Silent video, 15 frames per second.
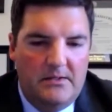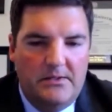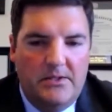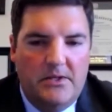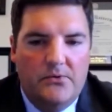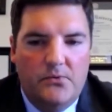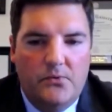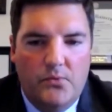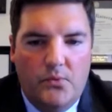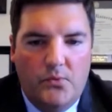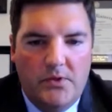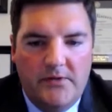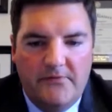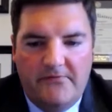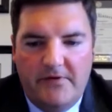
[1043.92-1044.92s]
You know,
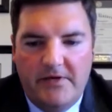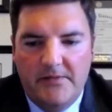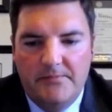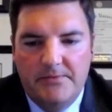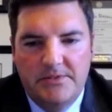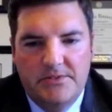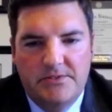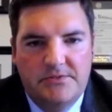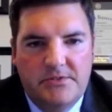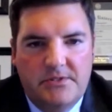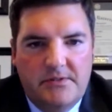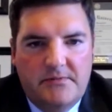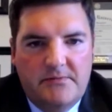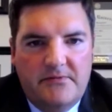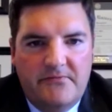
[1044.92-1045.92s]
where the final positions of
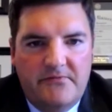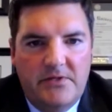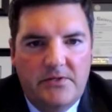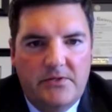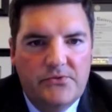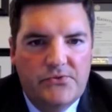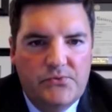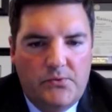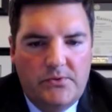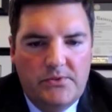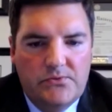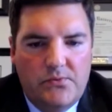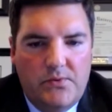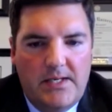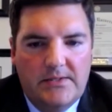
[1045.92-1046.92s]
the vehicles were as
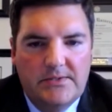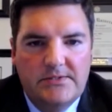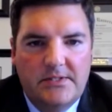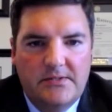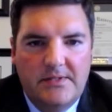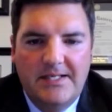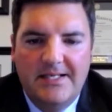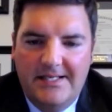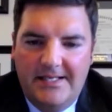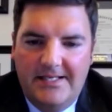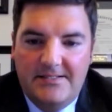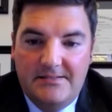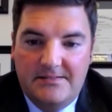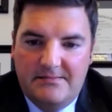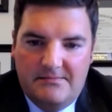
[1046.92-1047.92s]
well. So
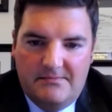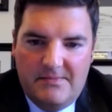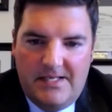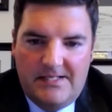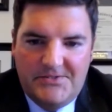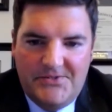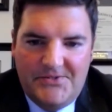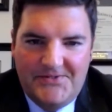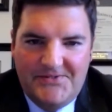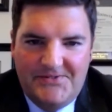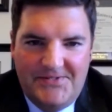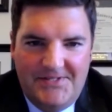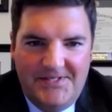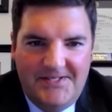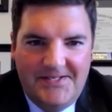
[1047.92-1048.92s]
it's, as you can
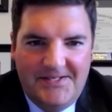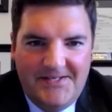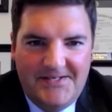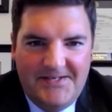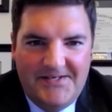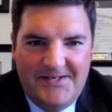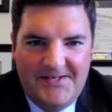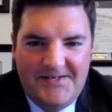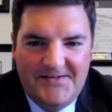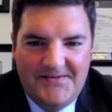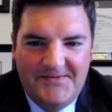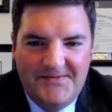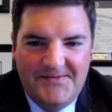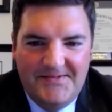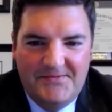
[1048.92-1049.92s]
see, that
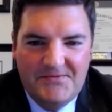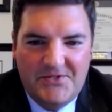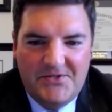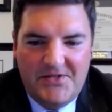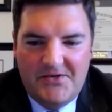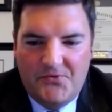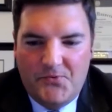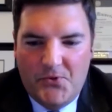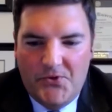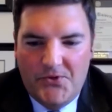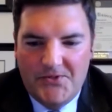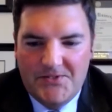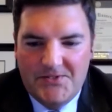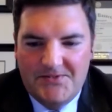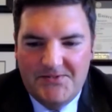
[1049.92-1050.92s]
was a lot of
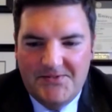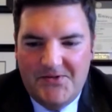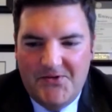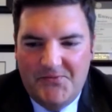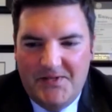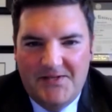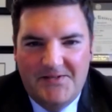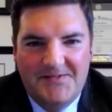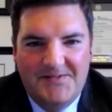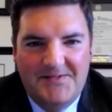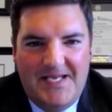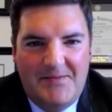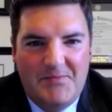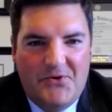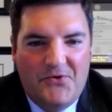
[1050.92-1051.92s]
words. I hope that
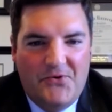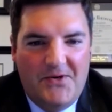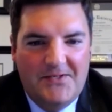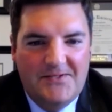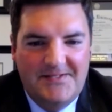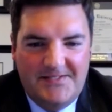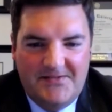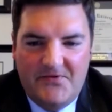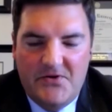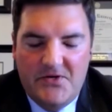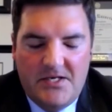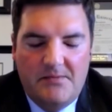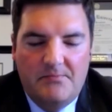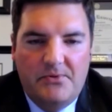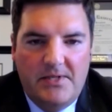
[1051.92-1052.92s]
came across. It's a very
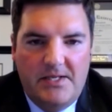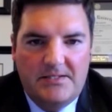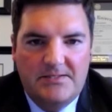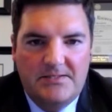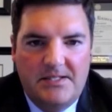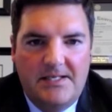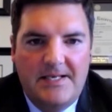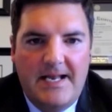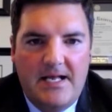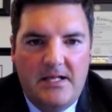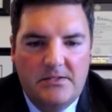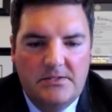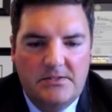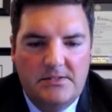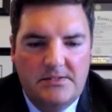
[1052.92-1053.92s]
complex
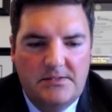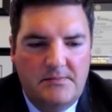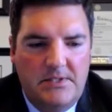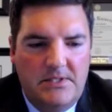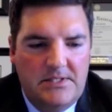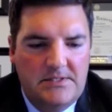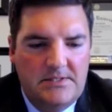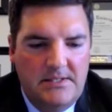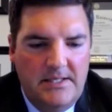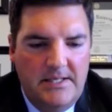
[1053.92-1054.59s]
analysis. I mean, it's